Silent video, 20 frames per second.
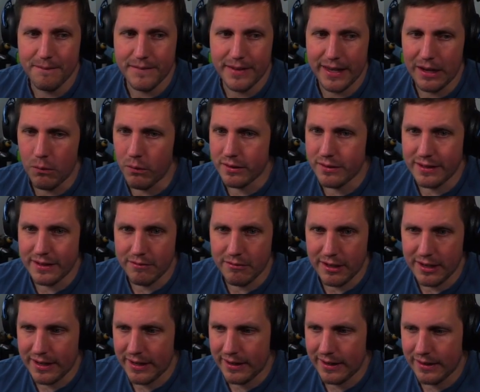he wasn't even
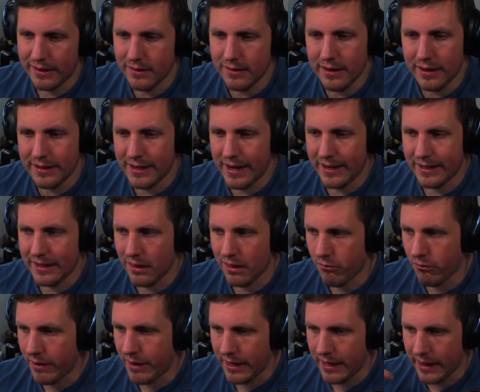a
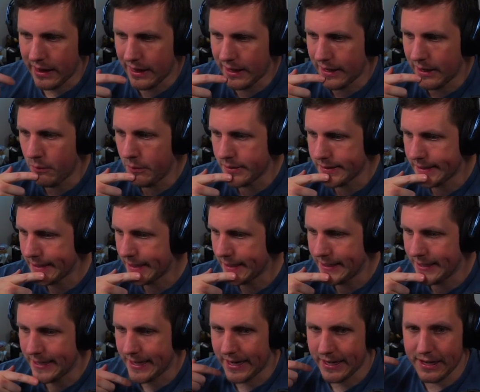93. I think he was like
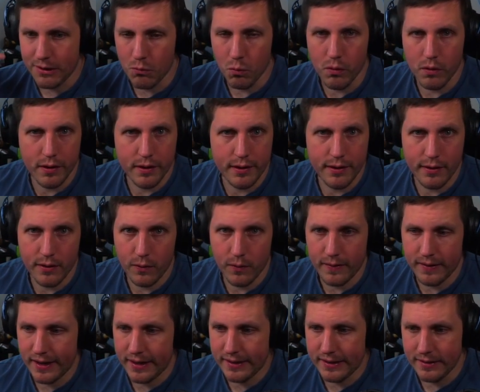a 91 or a
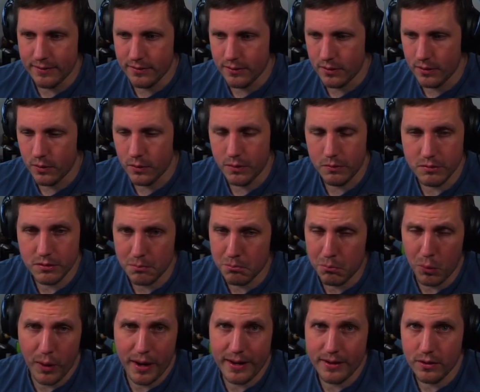92. It was a
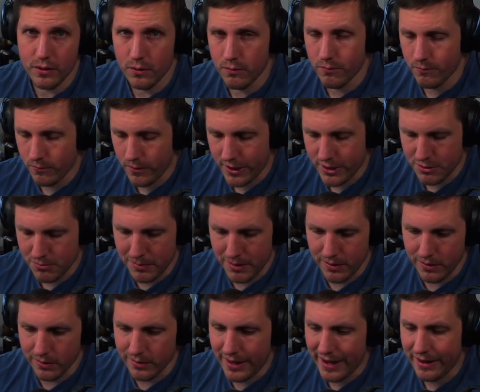brand new, fresh
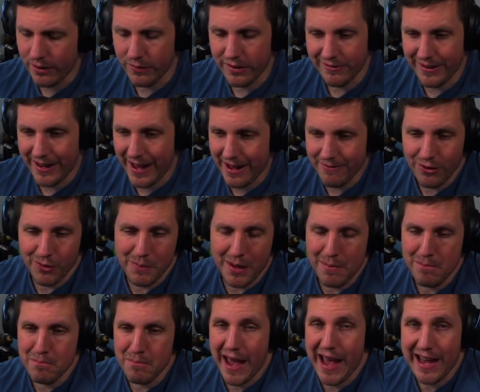build. I don't even have all my
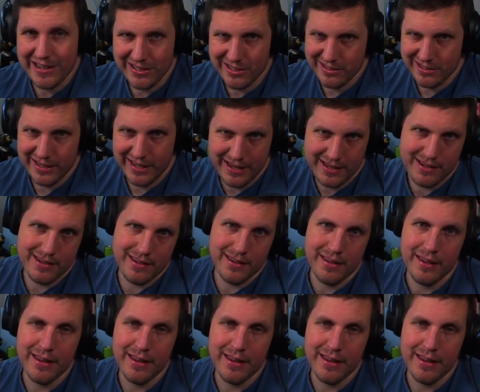badges yet,